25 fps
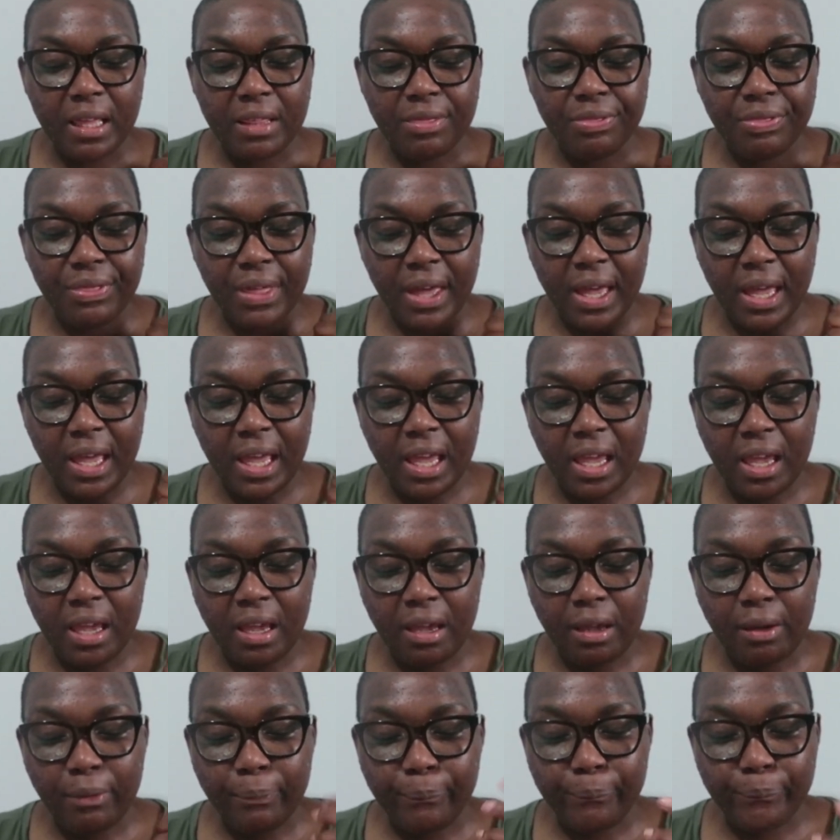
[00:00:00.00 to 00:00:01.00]

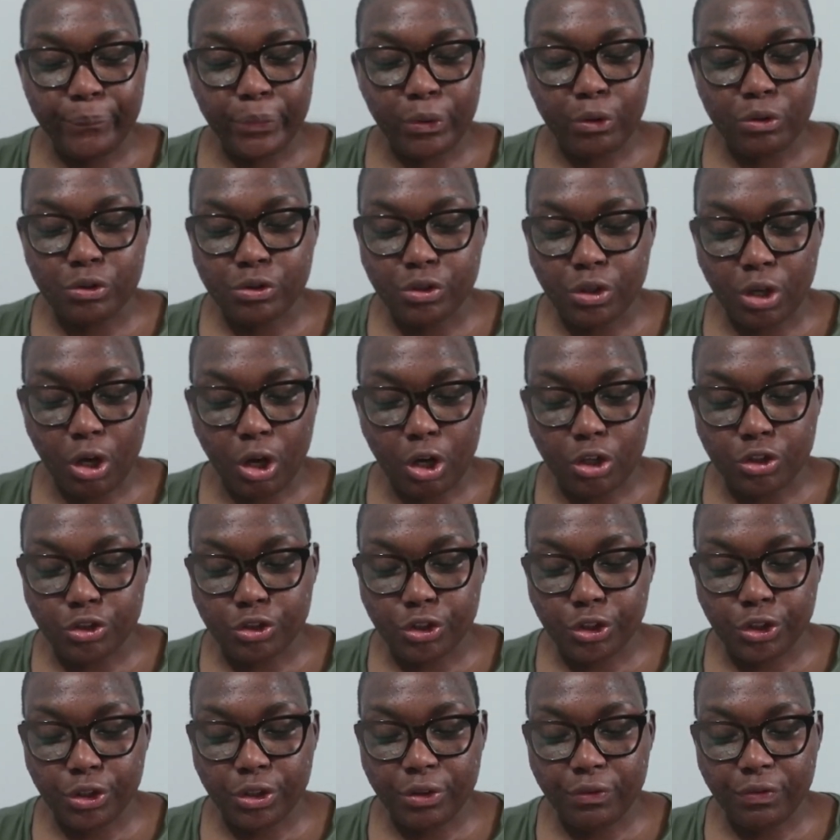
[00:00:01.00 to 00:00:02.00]
They also
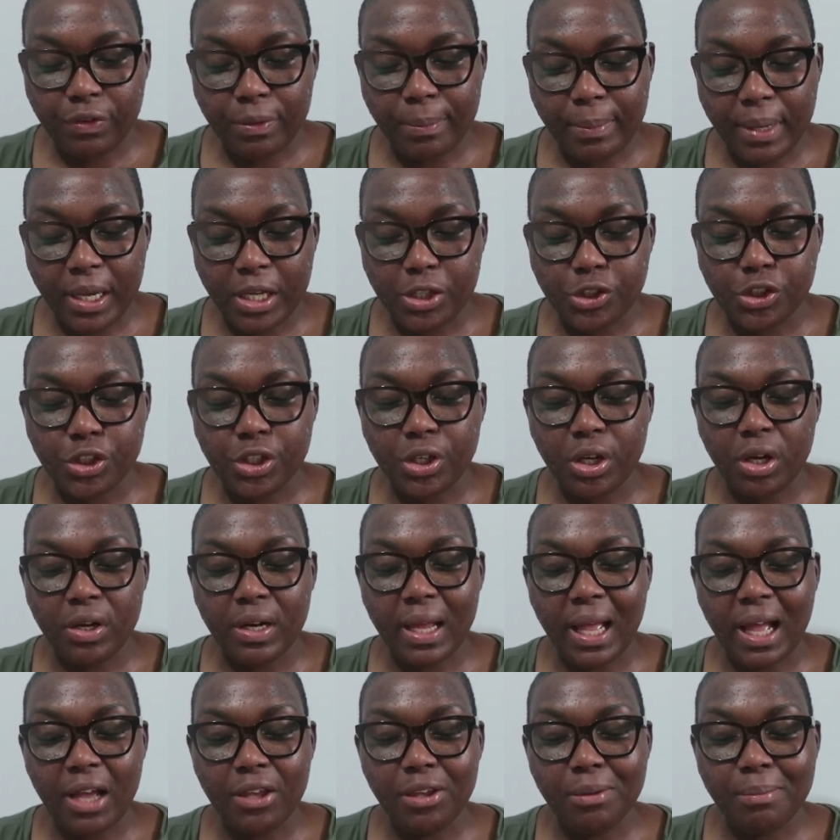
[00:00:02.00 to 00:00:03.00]
ask you information on
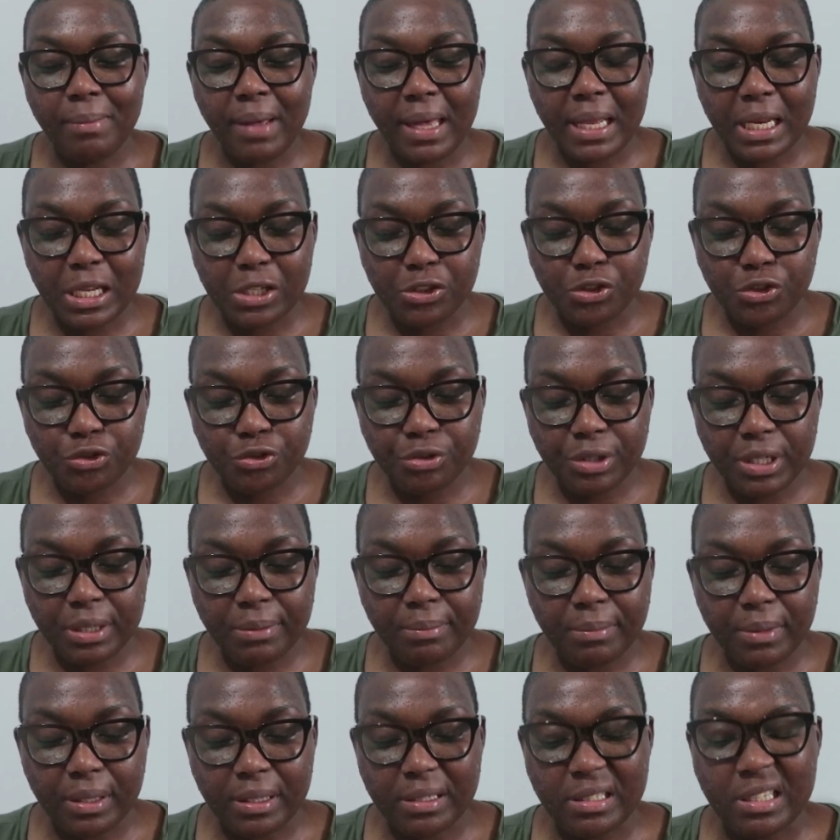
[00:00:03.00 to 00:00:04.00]
how you manage
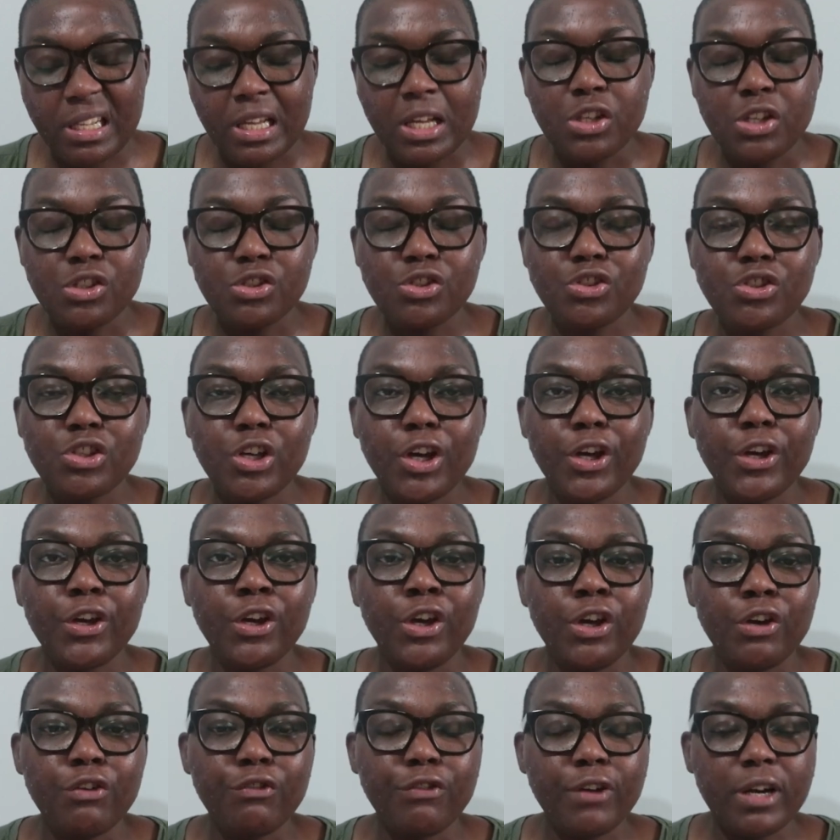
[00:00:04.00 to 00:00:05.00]
treatment.
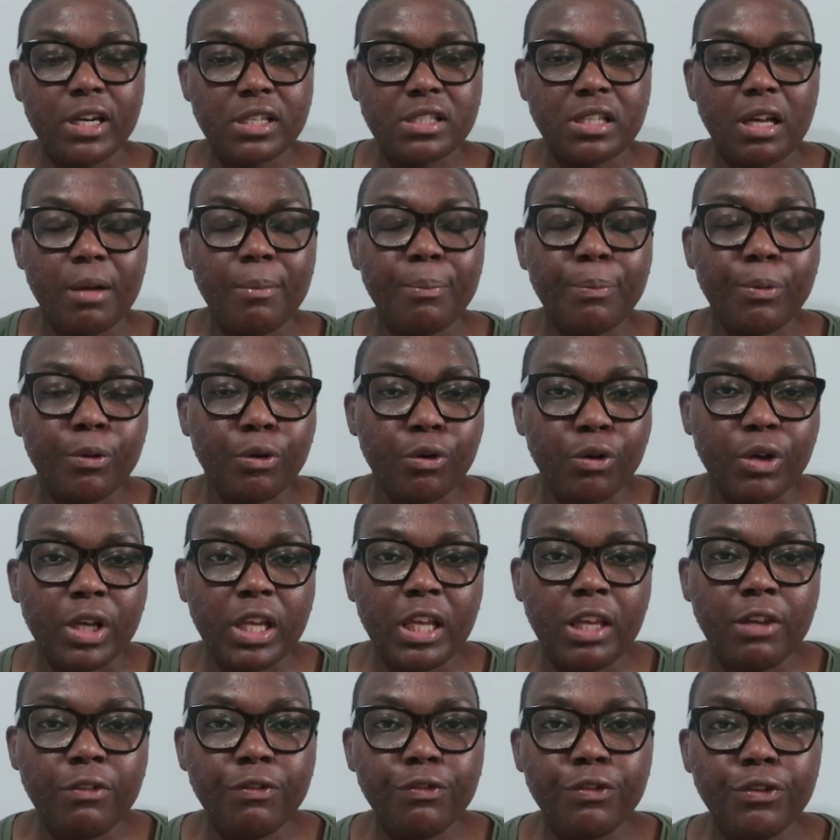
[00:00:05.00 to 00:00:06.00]
So for example,
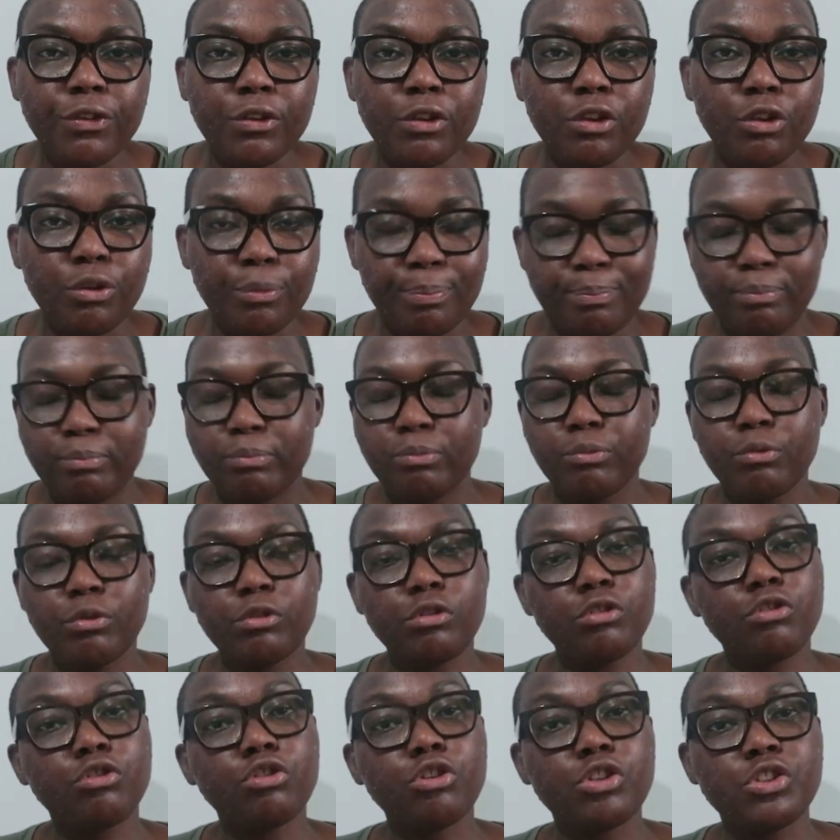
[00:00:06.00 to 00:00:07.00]
if you
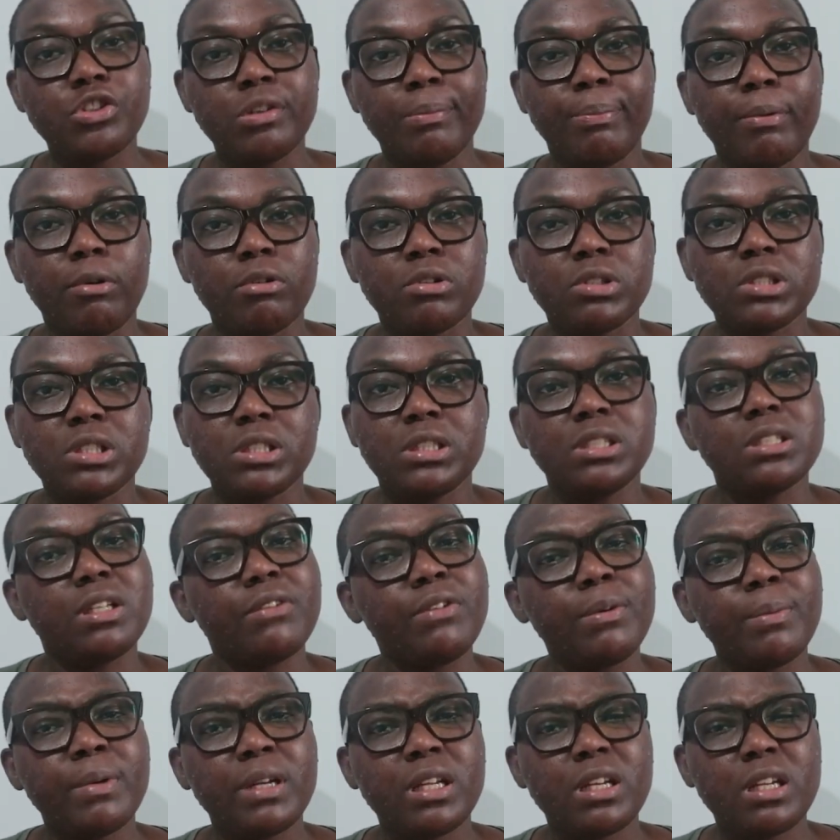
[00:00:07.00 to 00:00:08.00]
dosset boxes,
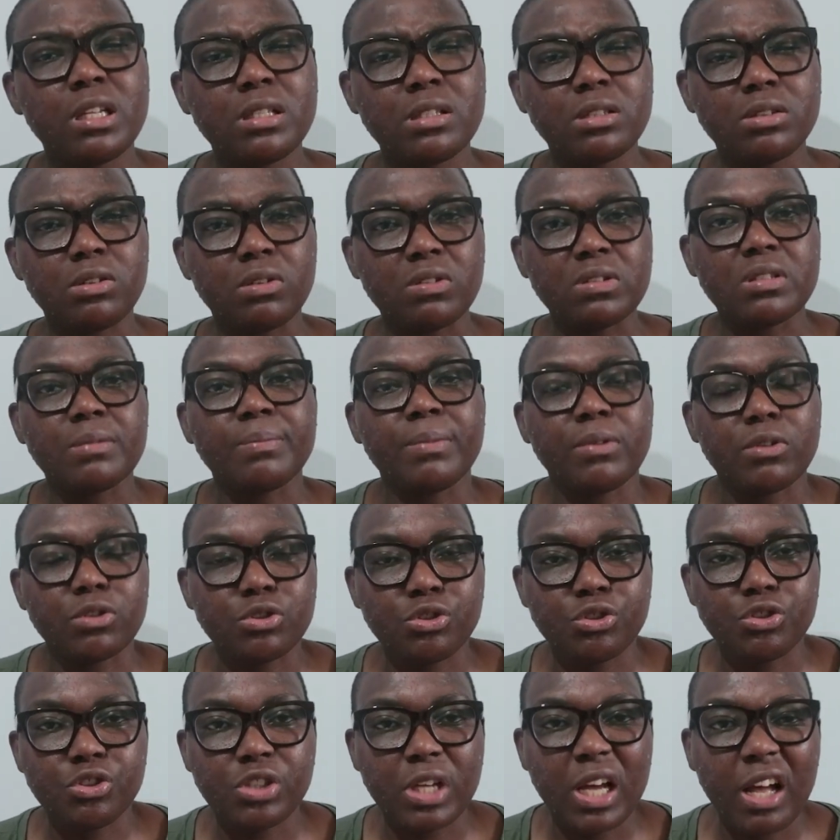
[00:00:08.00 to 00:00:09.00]
everybody needs a dosset
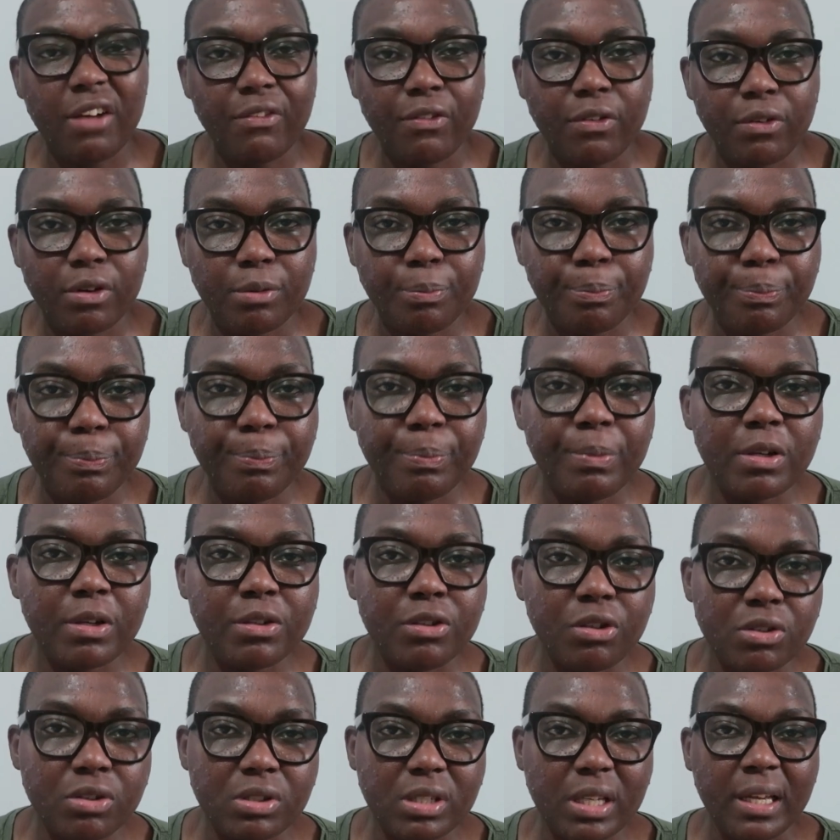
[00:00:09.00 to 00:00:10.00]
box, you should have a
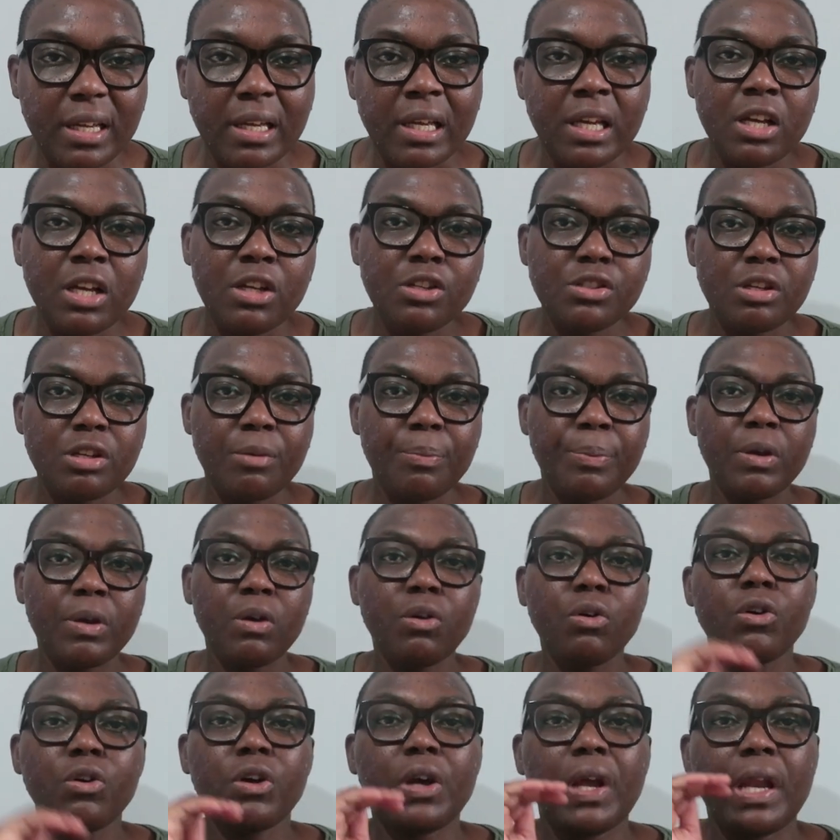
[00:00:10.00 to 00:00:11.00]
dosset, so
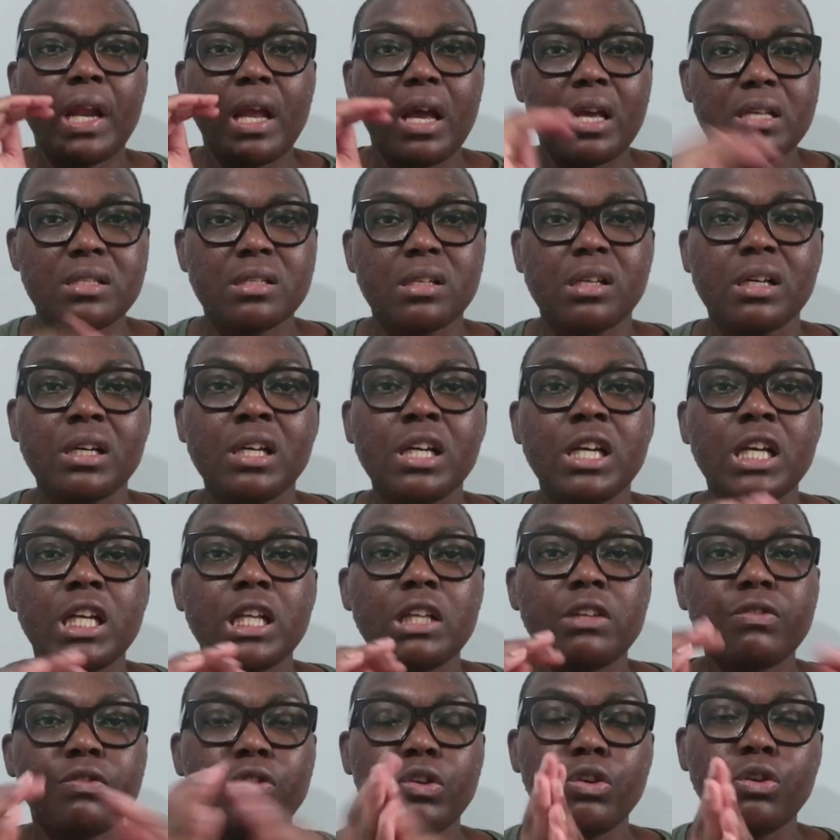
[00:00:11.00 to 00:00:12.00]
pill organizer,
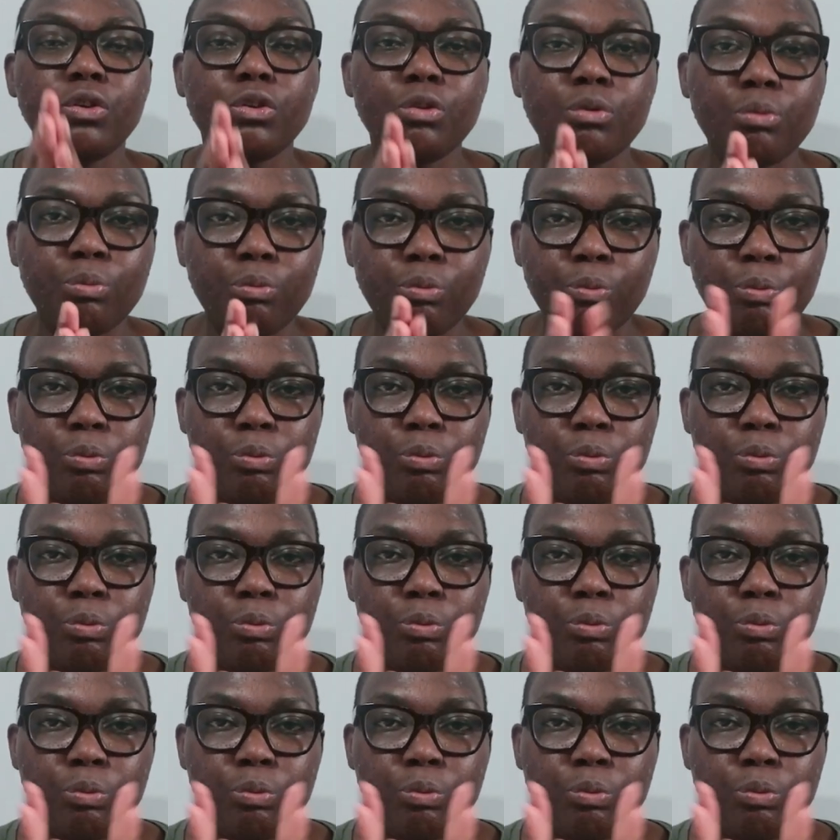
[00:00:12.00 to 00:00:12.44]
if you